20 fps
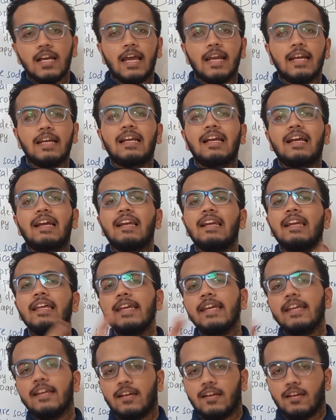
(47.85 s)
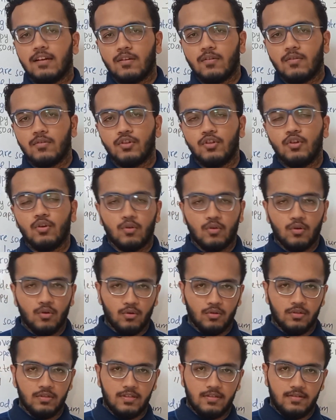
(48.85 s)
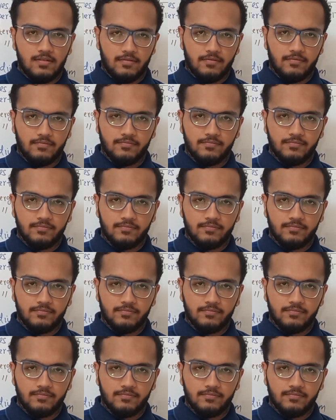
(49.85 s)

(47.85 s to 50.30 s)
and clean your clothes.